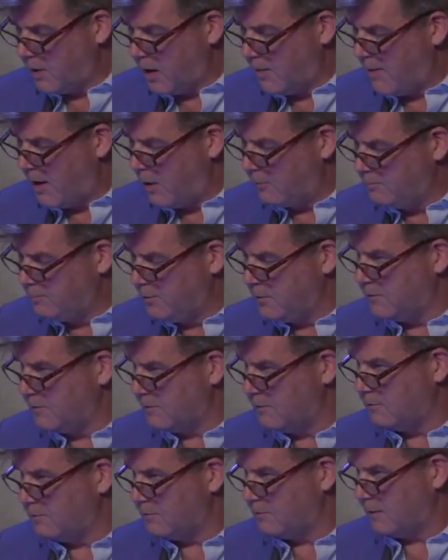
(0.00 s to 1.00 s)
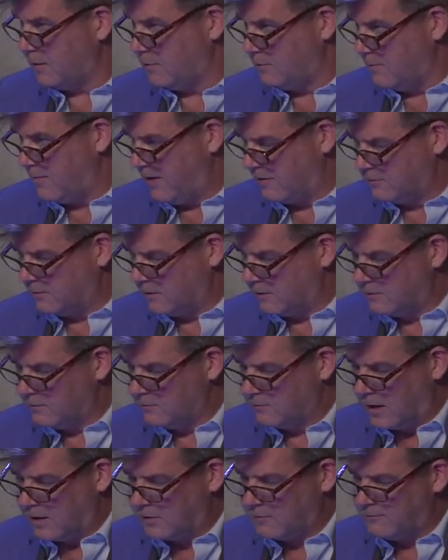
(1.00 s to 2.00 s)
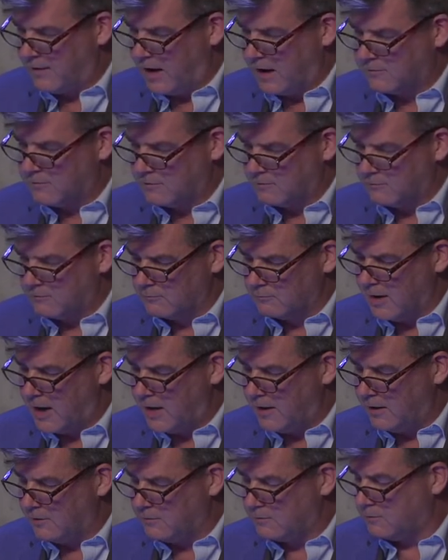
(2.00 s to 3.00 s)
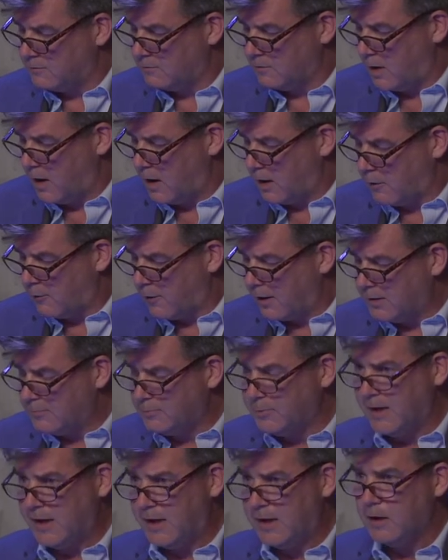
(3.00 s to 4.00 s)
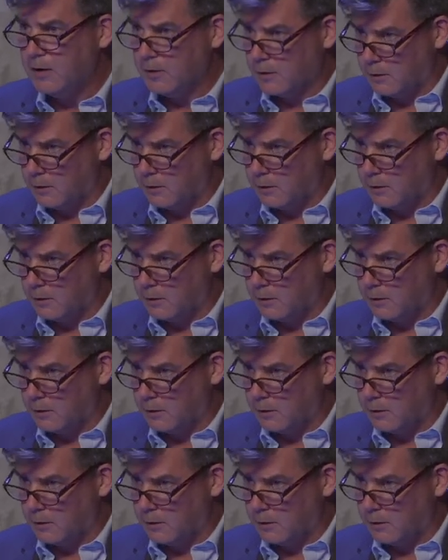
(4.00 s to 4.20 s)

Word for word: about Putin's domestic satisfaction ratings uh, credibly,